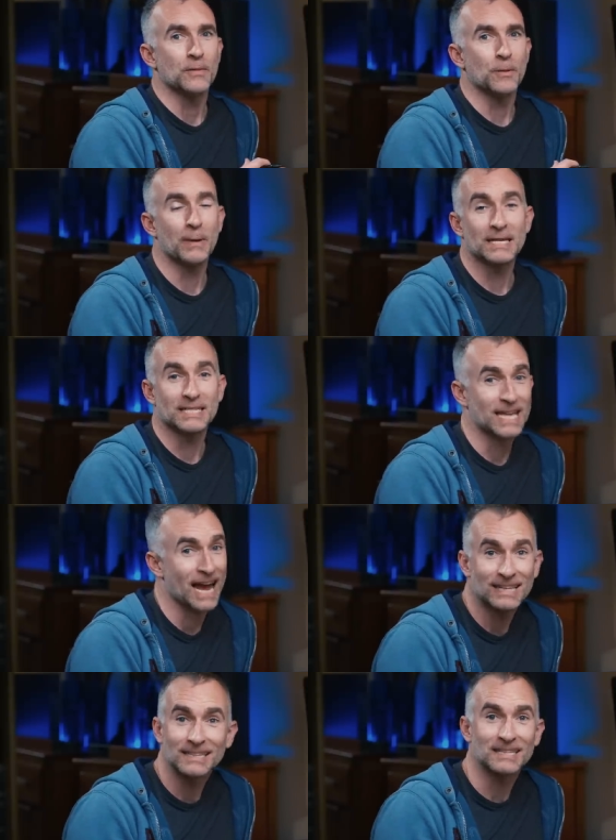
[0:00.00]
the best
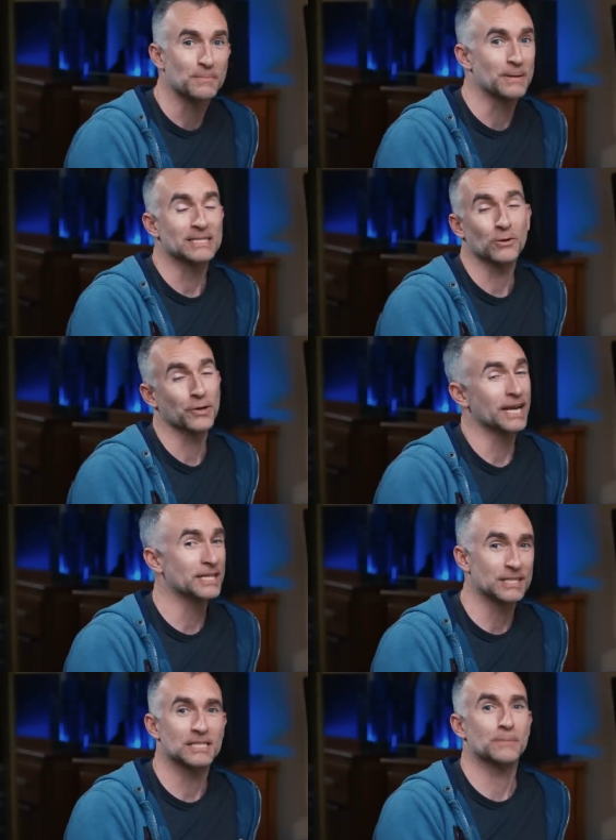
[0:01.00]
talent, the best
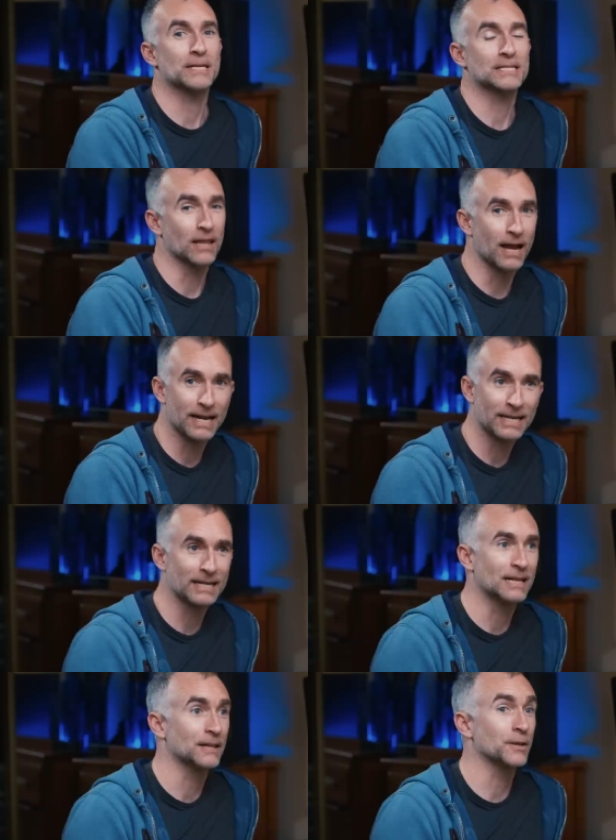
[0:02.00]
locations, the best
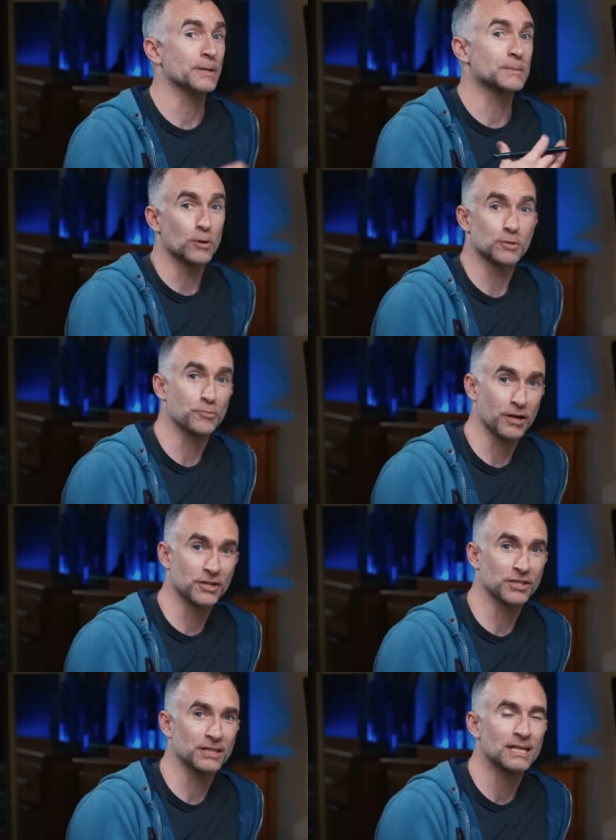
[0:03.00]
lighting, the best post
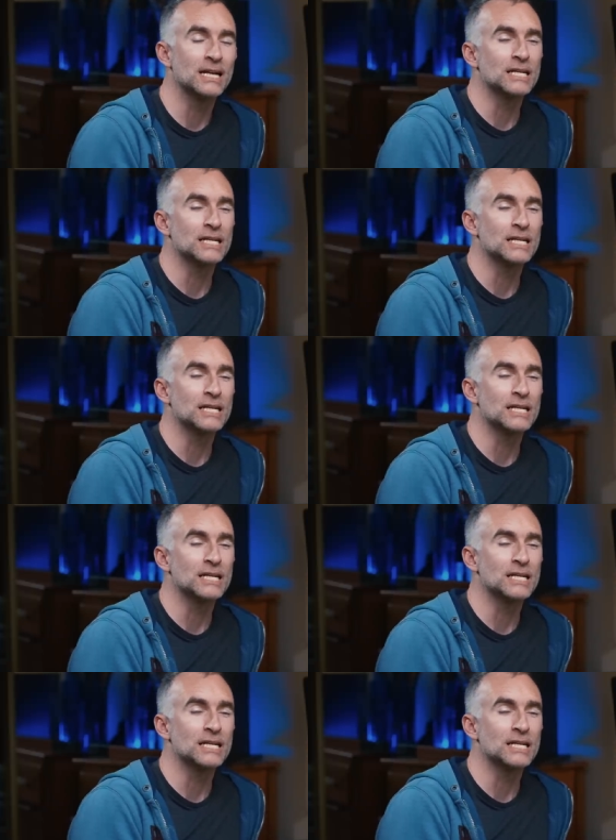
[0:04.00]
production.